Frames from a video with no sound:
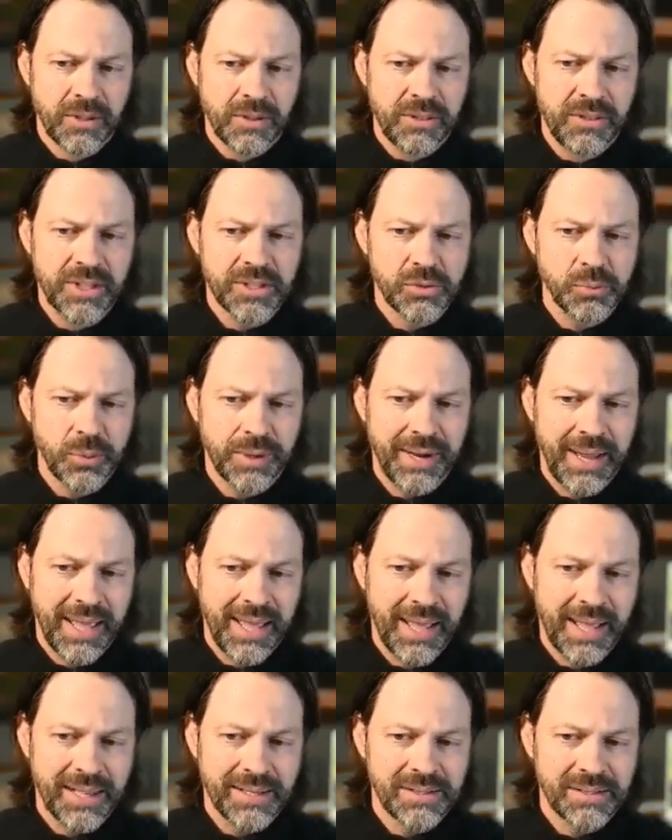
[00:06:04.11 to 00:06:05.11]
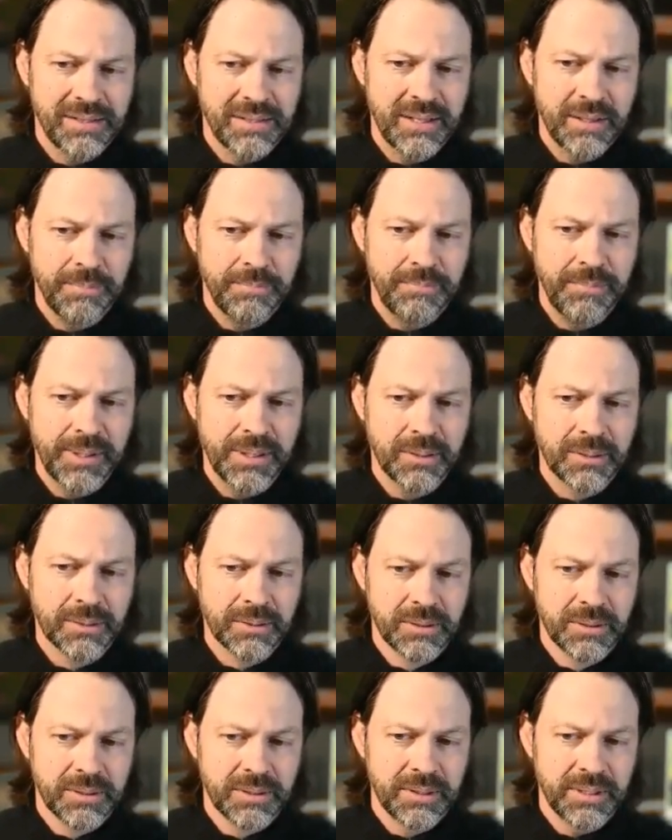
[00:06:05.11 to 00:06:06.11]
This one has the
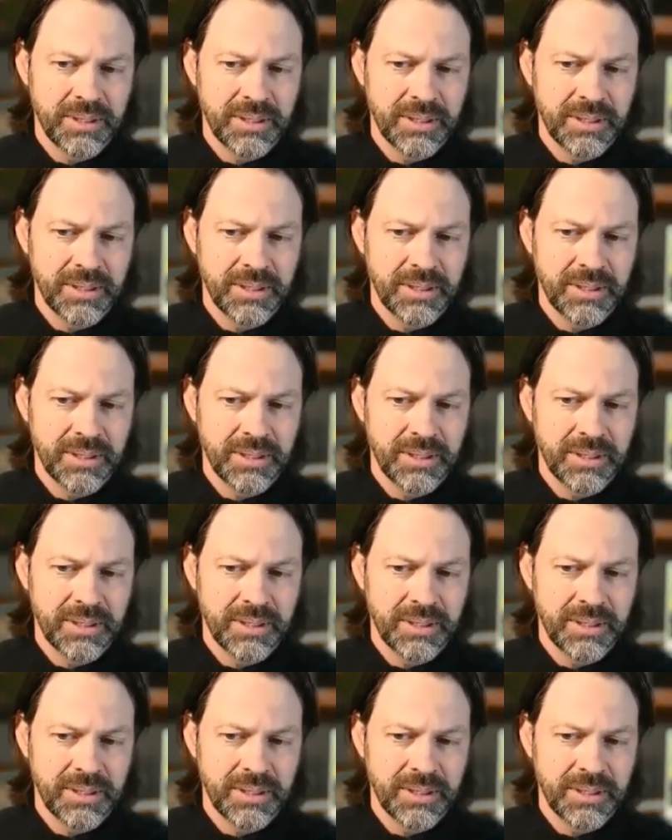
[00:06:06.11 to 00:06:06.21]
bill,